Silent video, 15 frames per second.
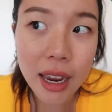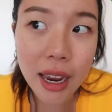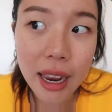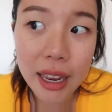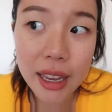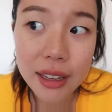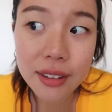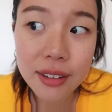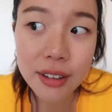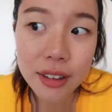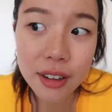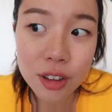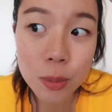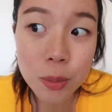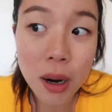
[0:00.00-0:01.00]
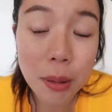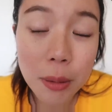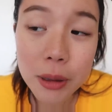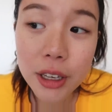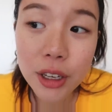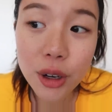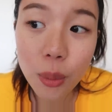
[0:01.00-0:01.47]
and that's
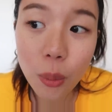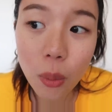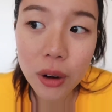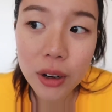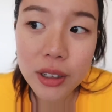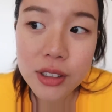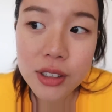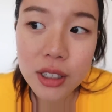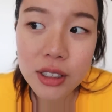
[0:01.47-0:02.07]
probably going to warrant